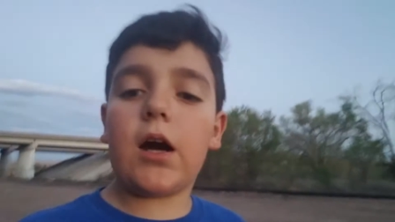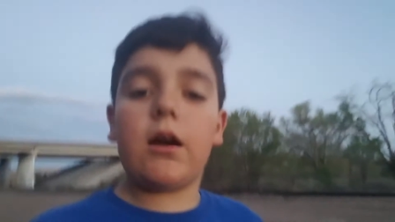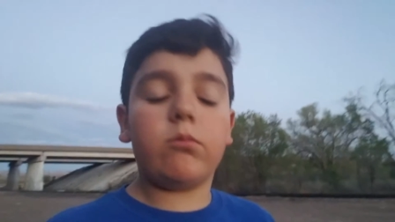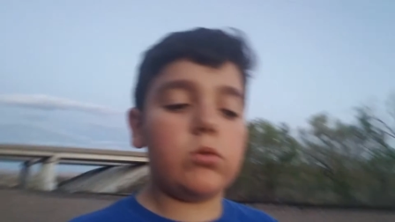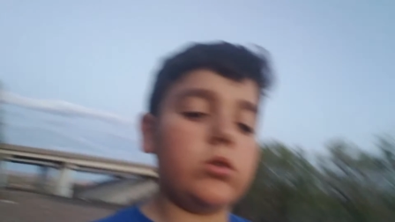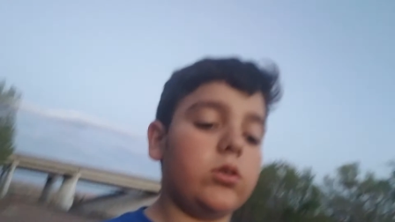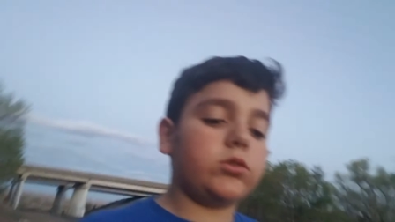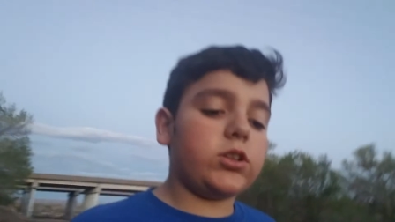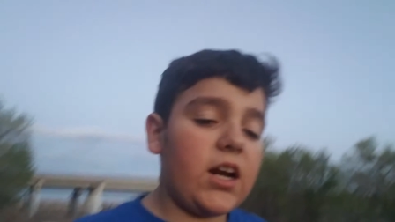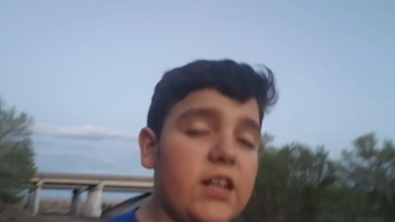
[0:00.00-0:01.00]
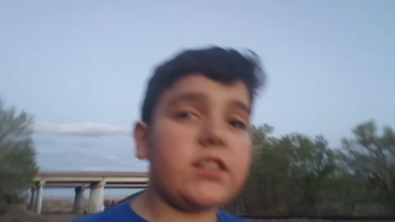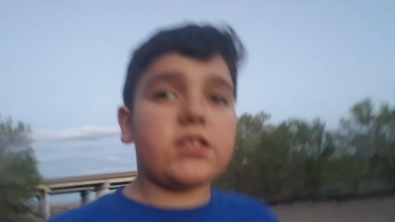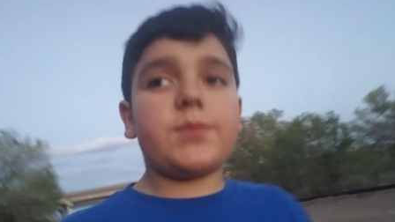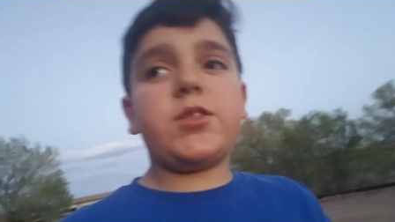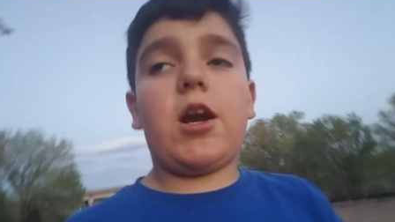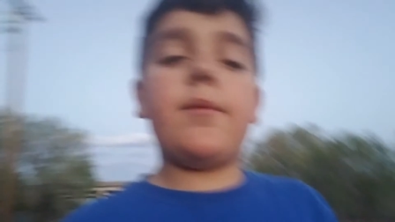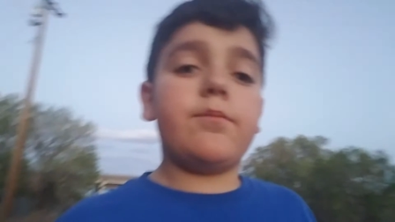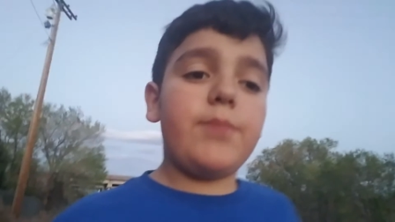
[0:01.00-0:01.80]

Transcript: I will try to subscribe